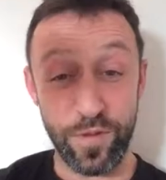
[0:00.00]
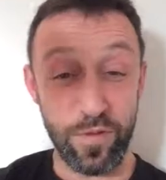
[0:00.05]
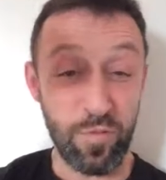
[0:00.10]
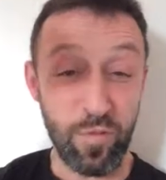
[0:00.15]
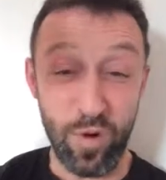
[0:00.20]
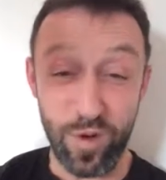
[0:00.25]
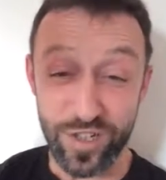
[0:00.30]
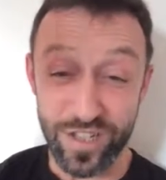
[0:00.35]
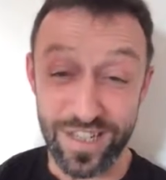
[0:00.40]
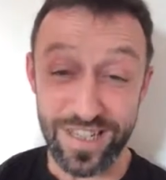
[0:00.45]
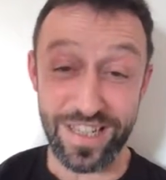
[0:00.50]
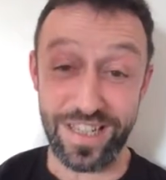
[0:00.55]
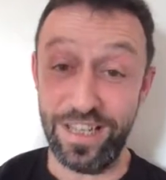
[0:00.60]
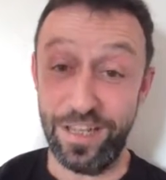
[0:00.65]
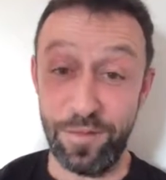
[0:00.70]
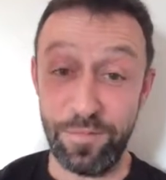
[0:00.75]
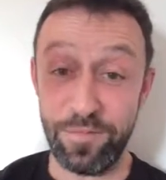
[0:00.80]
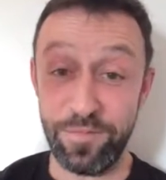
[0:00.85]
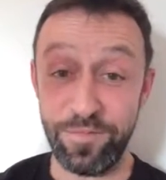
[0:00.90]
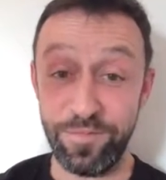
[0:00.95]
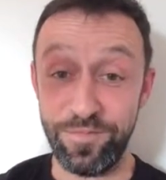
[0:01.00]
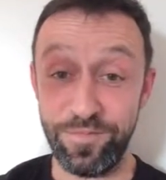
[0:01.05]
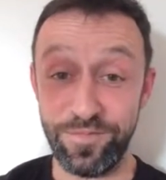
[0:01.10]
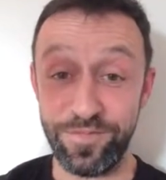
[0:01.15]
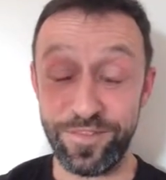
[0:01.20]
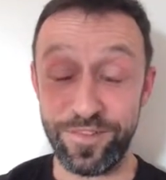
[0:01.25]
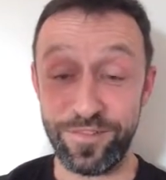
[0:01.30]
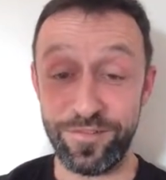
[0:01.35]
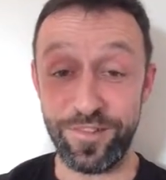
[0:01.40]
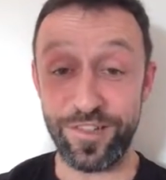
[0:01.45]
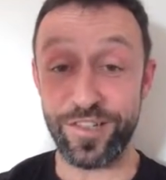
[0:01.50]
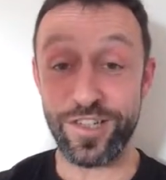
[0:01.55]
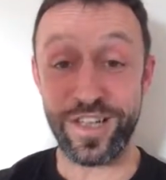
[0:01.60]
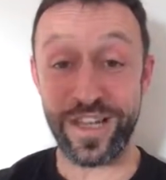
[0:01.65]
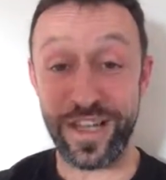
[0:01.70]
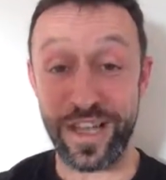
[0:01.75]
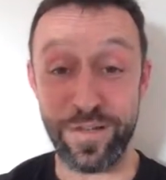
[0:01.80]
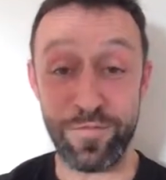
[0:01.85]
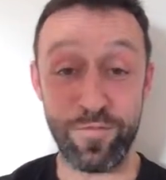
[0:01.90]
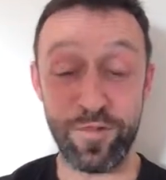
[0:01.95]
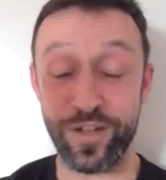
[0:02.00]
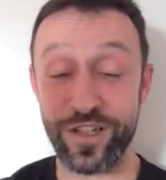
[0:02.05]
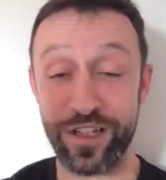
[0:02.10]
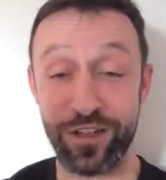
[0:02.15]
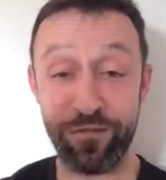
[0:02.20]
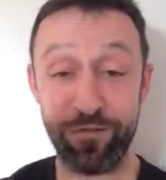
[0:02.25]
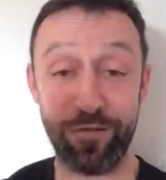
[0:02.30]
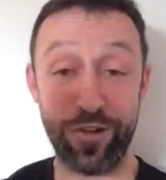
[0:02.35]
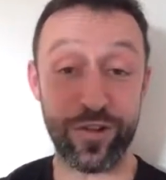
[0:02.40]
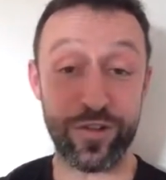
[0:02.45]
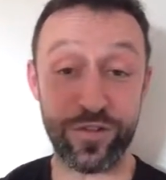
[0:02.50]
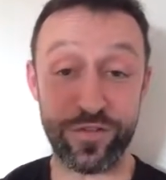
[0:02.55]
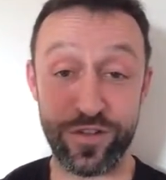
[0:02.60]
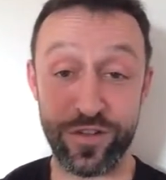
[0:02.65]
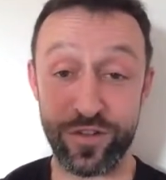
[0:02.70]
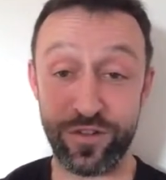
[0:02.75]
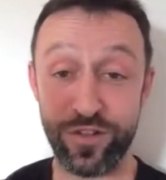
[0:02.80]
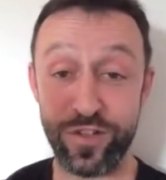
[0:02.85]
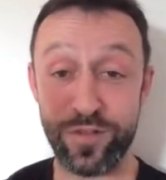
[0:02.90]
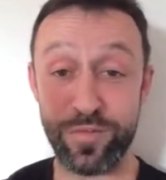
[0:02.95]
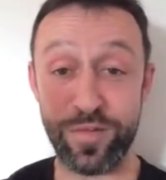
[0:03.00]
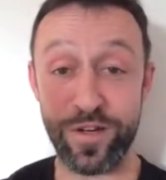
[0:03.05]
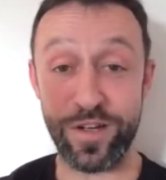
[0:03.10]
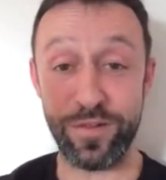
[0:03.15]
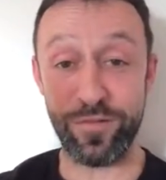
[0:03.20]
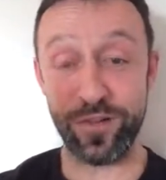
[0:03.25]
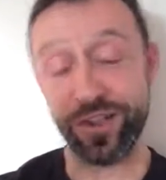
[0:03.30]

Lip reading: Was it him? Was it Roger of Salisbury?